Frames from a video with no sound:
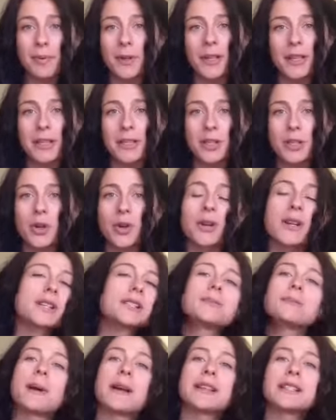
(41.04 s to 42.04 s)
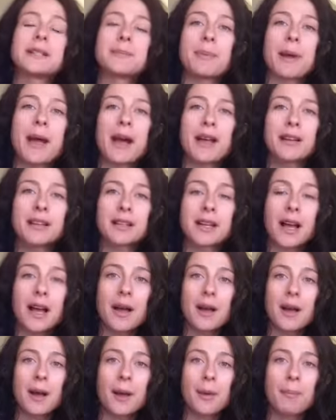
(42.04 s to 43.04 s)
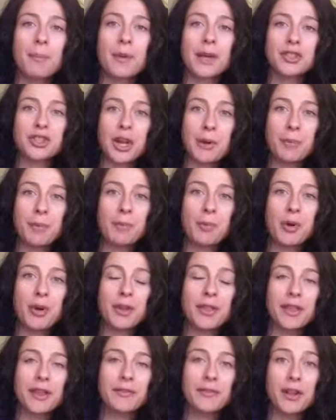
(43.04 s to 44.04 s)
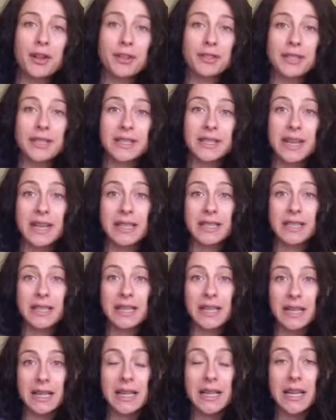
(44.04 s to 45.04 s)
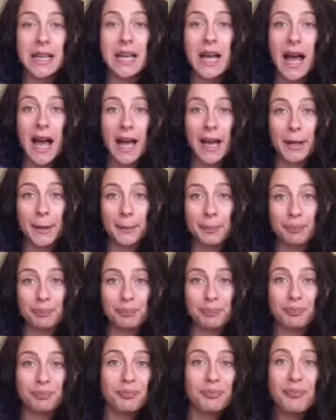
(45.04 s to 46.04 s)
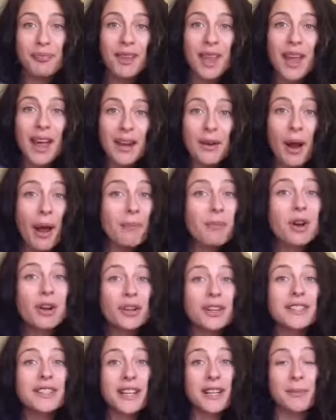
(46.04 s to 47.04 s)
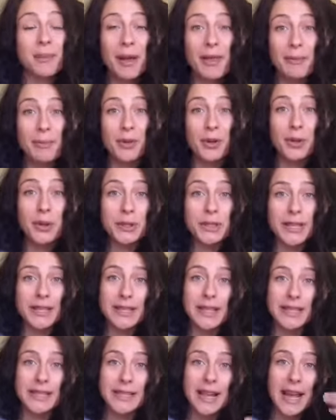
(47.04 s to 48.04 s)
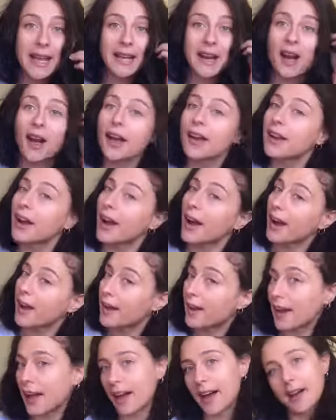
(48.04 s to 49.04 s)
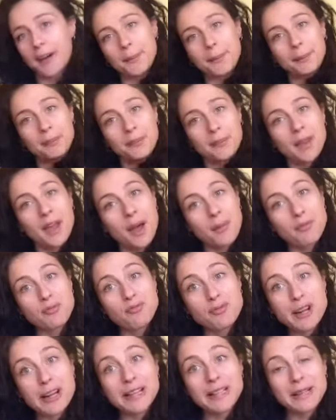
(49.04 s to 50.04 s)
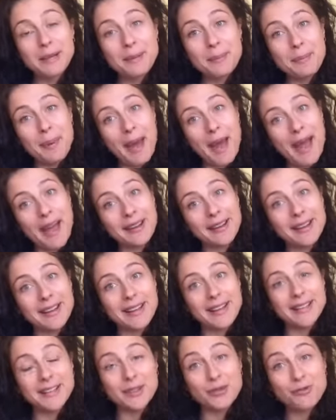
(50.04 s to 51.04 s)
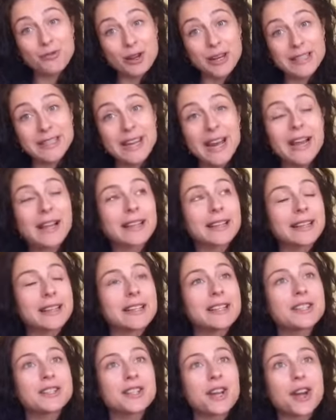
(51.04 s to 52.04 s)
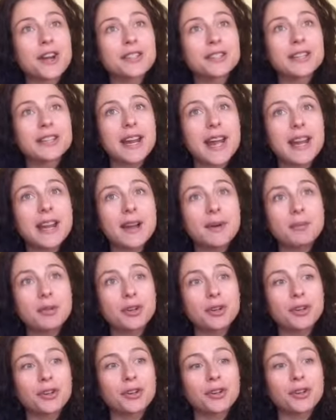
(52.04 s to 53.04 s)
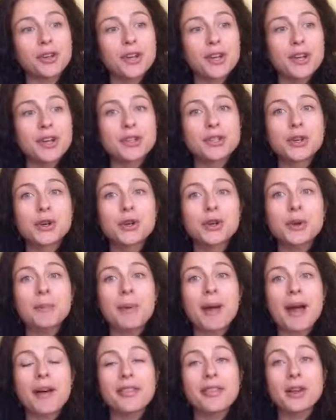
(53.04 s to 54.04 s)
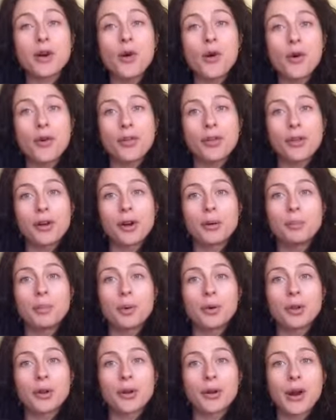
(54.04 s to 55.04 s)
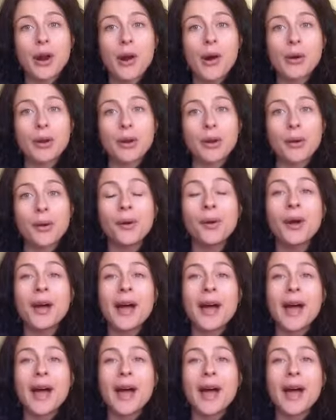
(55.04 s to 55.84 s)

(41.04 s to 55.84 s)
The story is based about a shepherd boy that follows his destiny. Anyway, I'm not going to tell you about the book because, as I said, I'm really bad at retelling it. So today I'm going to talk about the author, Paulo Coelho.